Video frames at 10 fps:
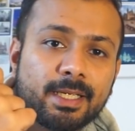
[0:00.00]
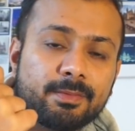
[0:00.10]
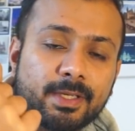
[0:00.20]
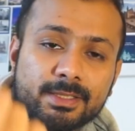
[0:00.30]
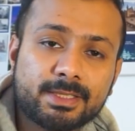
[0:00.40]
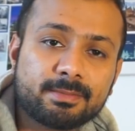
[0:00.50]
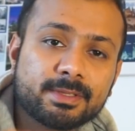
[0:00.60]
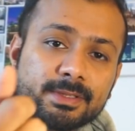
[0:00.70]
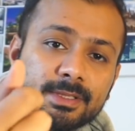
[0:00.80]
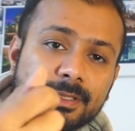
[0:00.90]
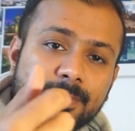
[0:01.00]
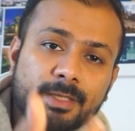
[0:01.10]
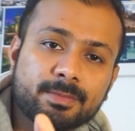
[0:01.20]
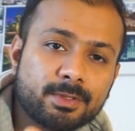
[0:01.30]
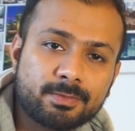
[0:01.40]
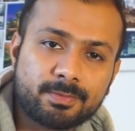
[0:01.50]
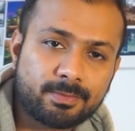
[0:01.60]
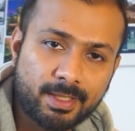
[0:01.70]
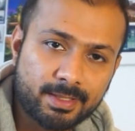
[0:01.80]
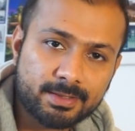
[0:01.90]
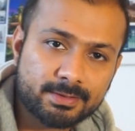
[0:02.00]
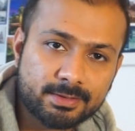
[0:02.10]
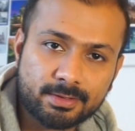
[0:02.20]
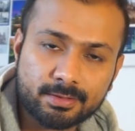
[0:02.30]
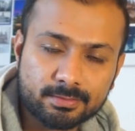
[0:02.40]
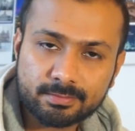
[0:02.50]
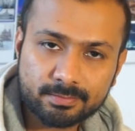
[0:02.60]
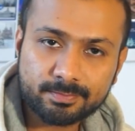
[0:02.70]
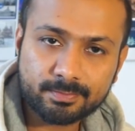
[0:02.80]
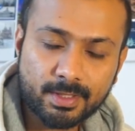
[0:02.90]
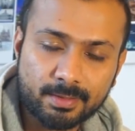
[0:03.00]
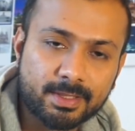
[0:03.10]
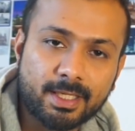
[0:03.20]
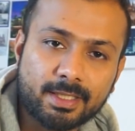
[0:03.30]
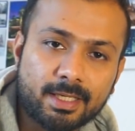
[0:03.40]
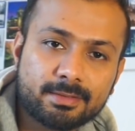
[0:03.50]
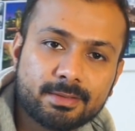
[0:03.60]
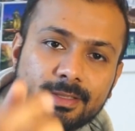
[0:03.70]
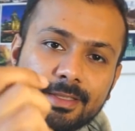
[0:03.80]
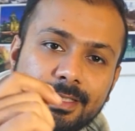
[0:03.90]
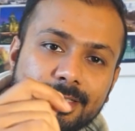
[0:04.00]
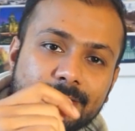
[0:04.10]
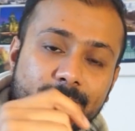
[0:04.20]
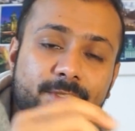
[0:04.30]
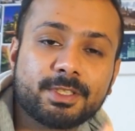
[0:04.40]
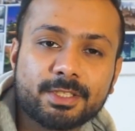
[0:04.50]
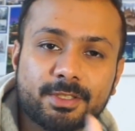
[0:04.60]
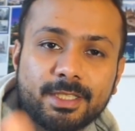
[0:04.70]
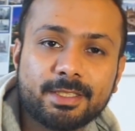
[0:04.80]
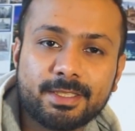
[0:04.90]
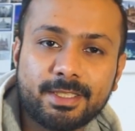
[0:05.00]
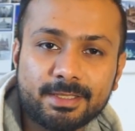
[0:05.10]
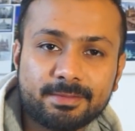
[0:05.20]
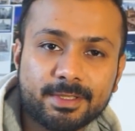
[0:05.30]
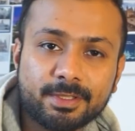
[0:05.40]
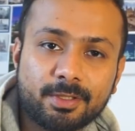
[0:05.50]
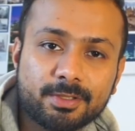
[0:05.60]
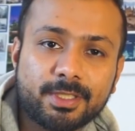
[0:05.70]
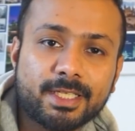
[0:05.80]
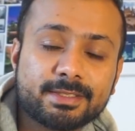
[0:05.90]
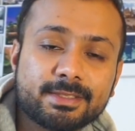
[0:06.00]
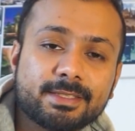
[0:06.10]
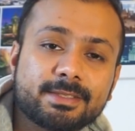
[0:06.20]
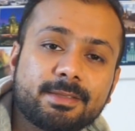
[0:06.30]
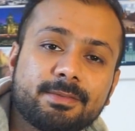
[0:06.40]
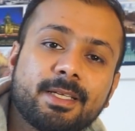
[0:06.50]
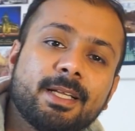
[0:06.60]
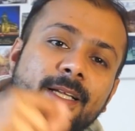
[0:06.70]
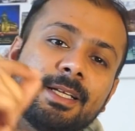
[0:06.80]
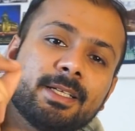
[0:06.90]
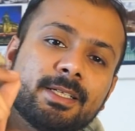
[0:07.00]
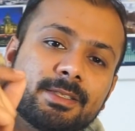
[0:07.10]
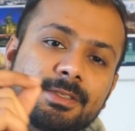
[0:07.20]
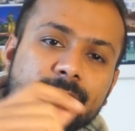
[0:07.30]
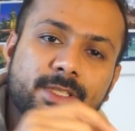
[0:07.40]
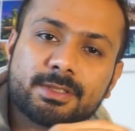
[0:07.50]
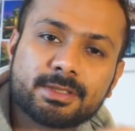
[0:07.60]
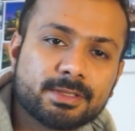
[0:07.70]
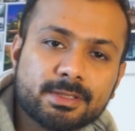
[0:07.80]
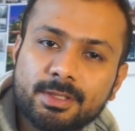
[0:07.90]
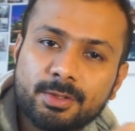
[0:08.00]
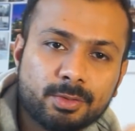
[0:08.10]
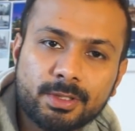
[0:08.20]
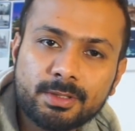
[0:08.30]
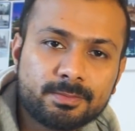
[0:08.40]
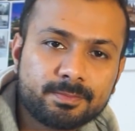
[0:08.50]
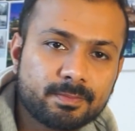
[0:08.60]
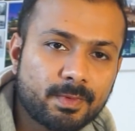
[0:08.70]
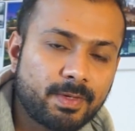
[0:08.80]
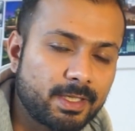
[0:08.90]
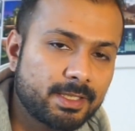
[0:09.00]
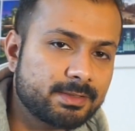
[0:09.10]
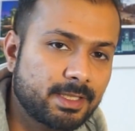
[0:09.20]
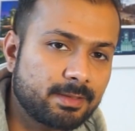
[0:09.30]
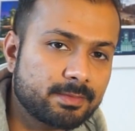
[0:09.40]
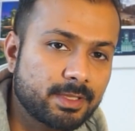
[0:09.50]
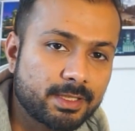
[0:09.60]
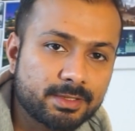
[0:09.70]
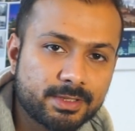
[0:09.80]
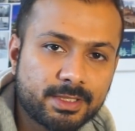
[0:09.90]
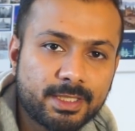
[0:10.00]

Finance arm is the Department of Finance or something like that, which actually deals with all your taxes and stuff. So just Google finance amount and your city